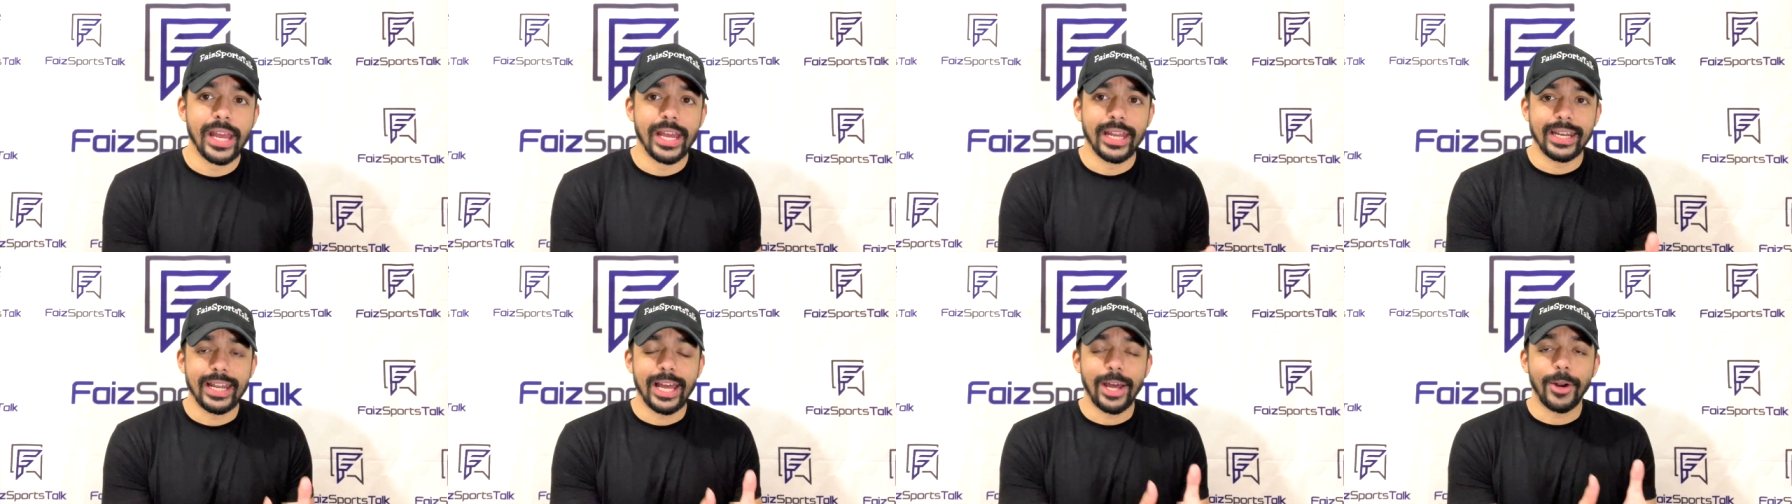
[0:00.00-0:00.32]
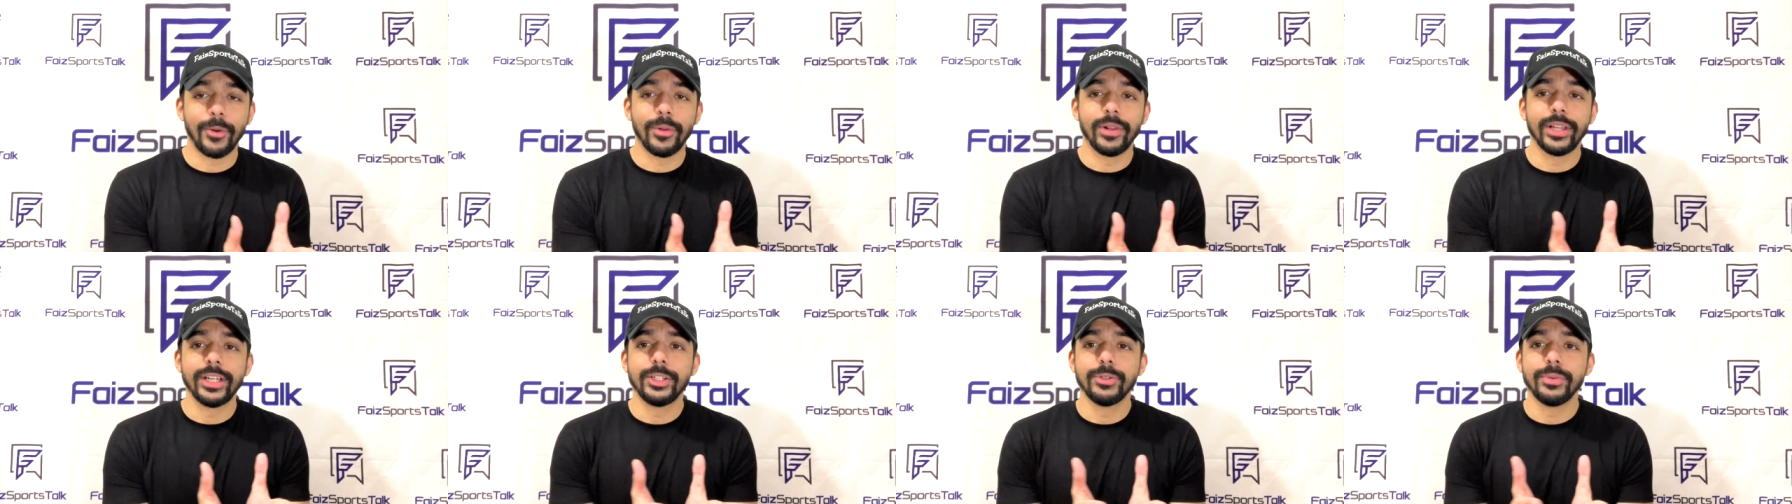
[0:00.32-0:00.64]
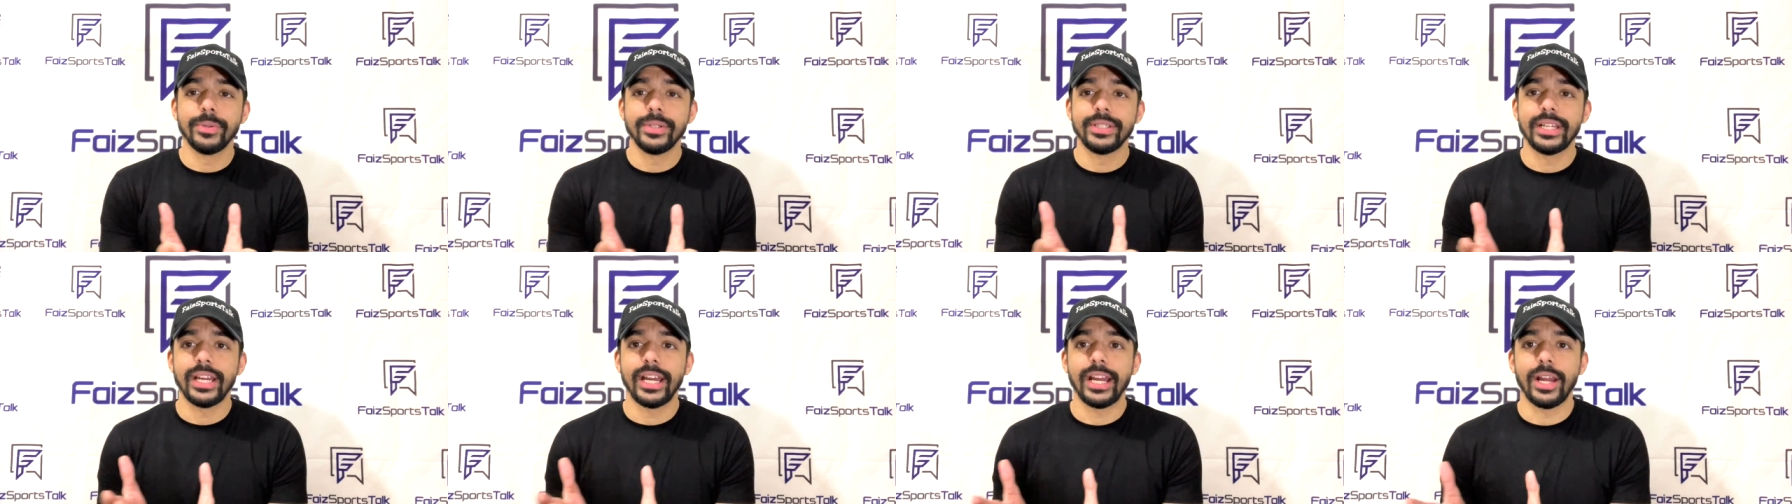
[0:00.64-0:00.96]
not only do
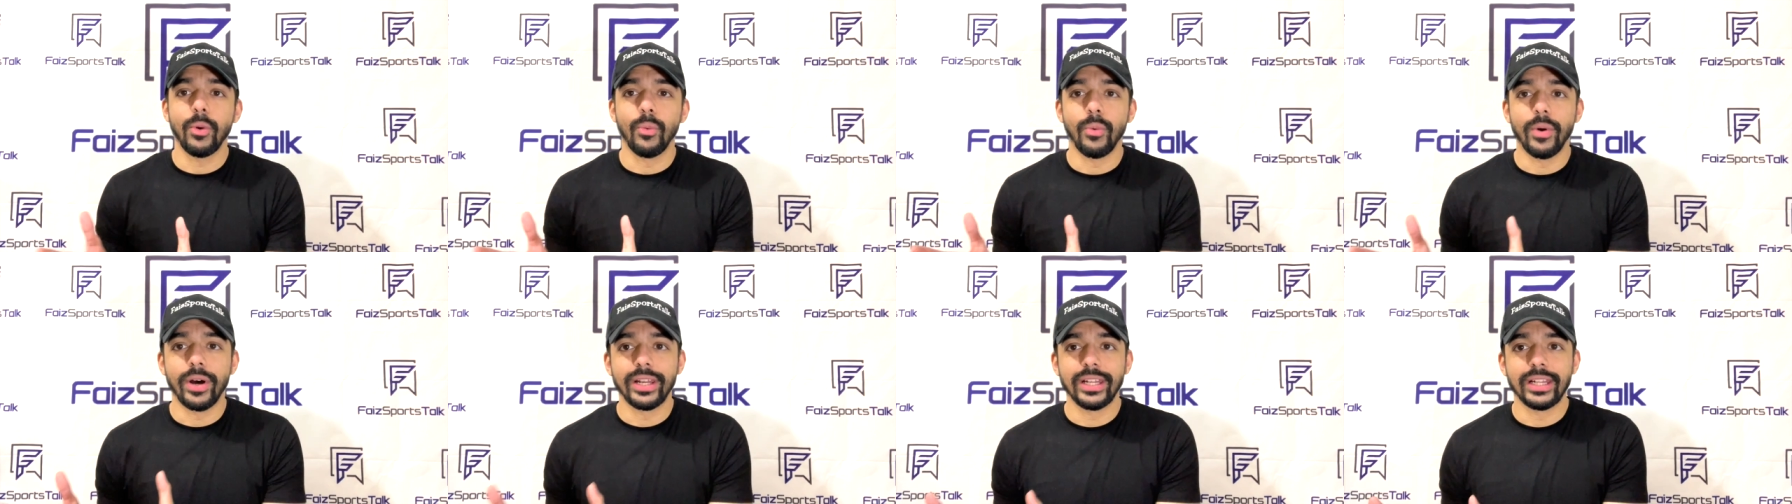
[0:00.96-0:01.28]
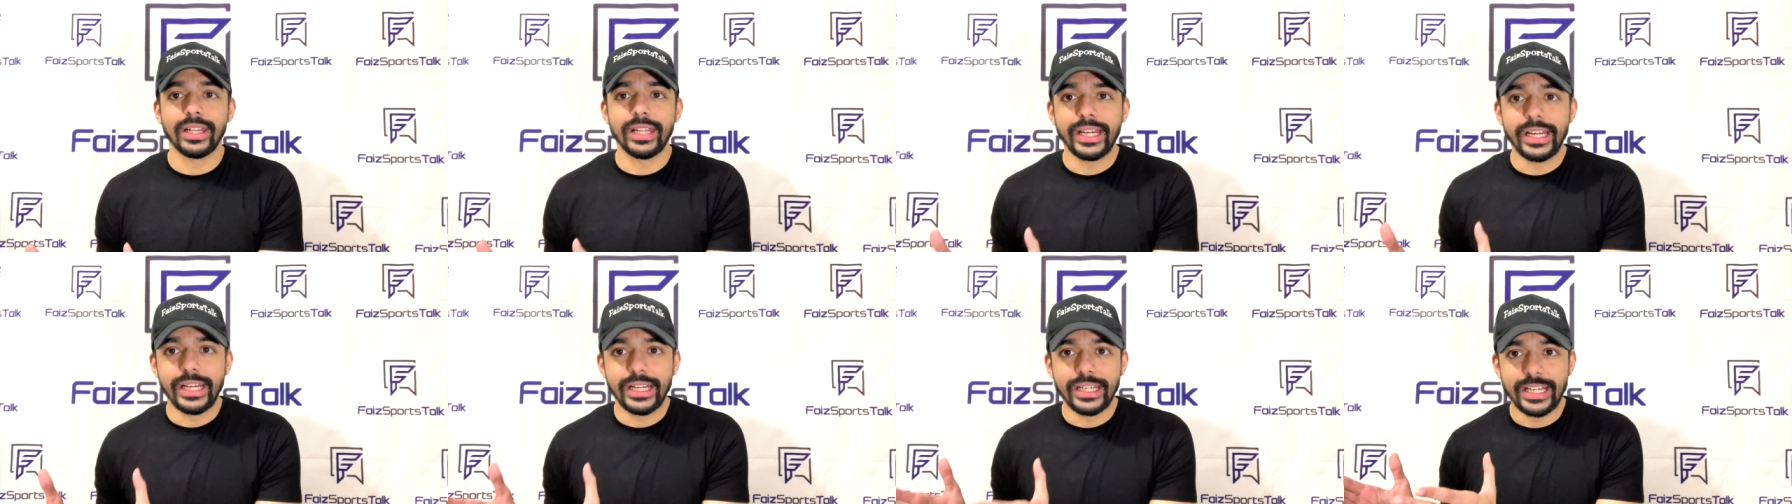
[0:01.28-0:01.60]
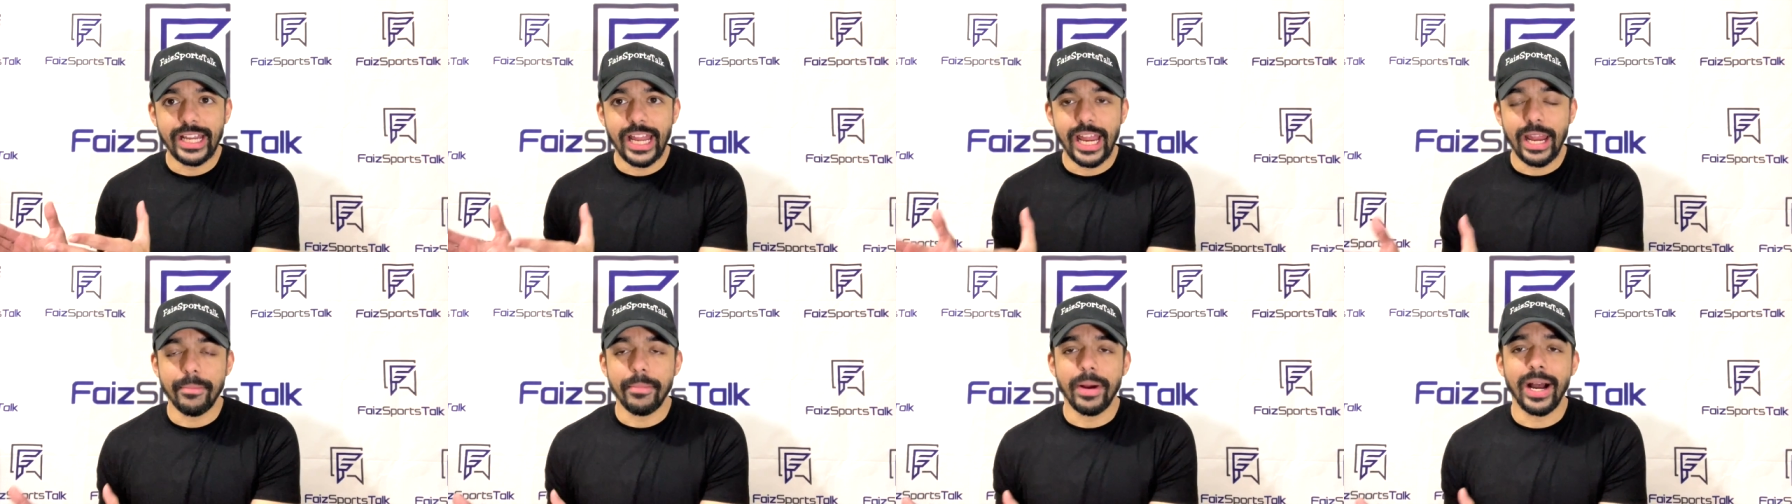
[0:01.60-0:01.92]
we take a one-lead
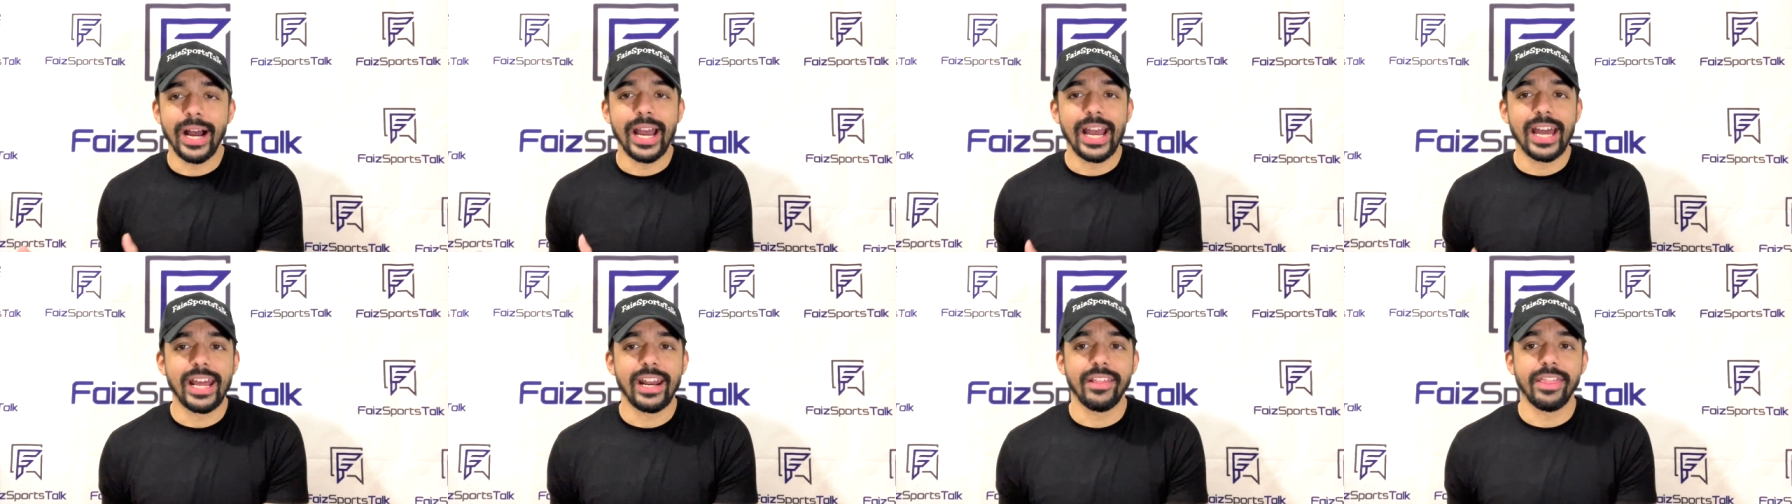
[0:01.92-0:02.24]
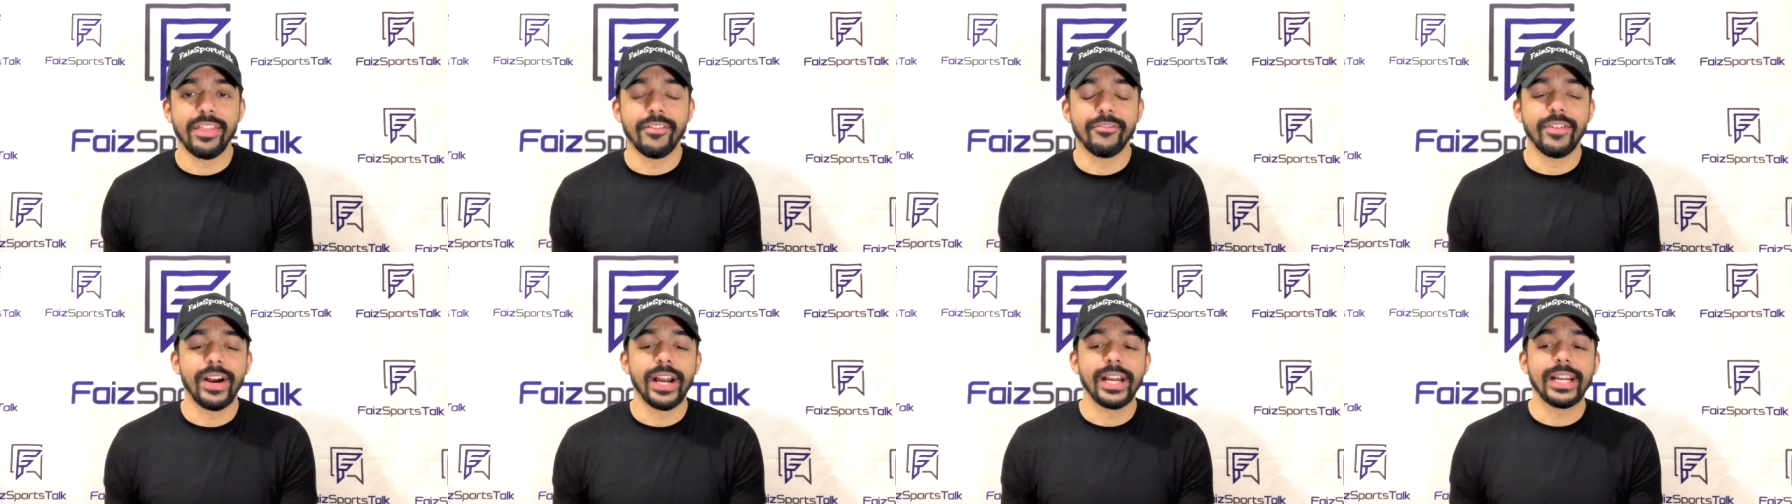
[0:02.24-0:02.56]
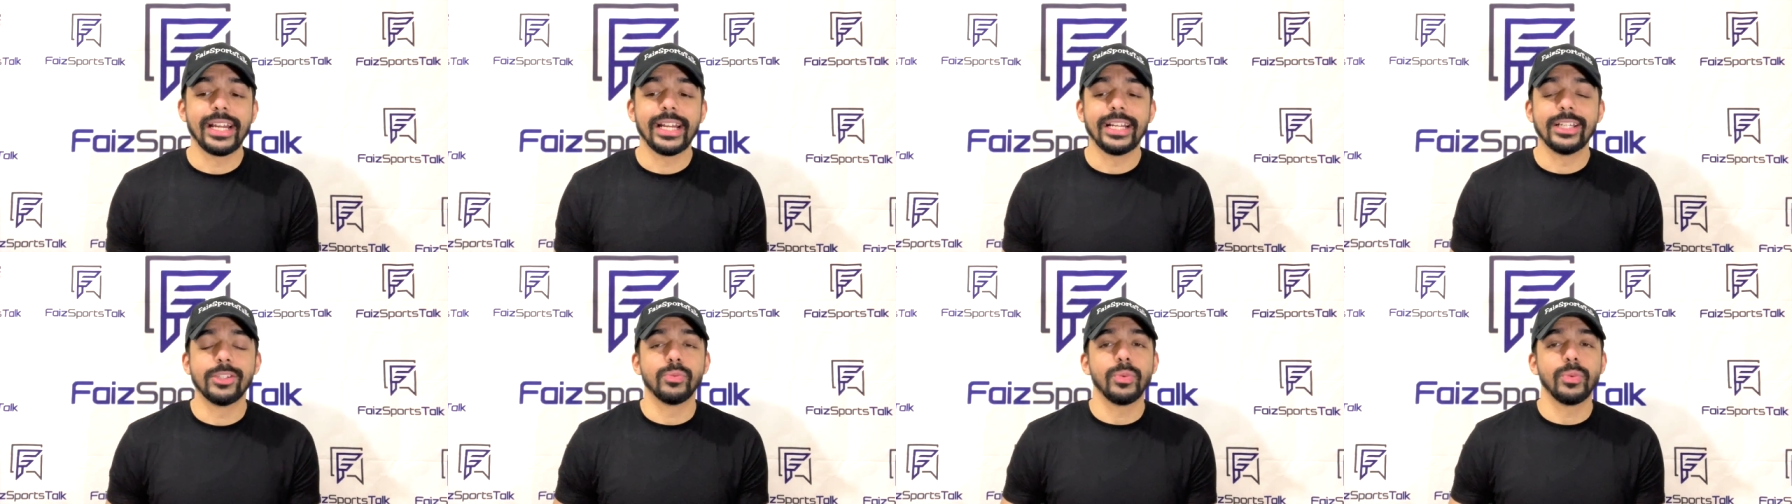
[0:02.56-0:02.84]
game ahead of the Vikings,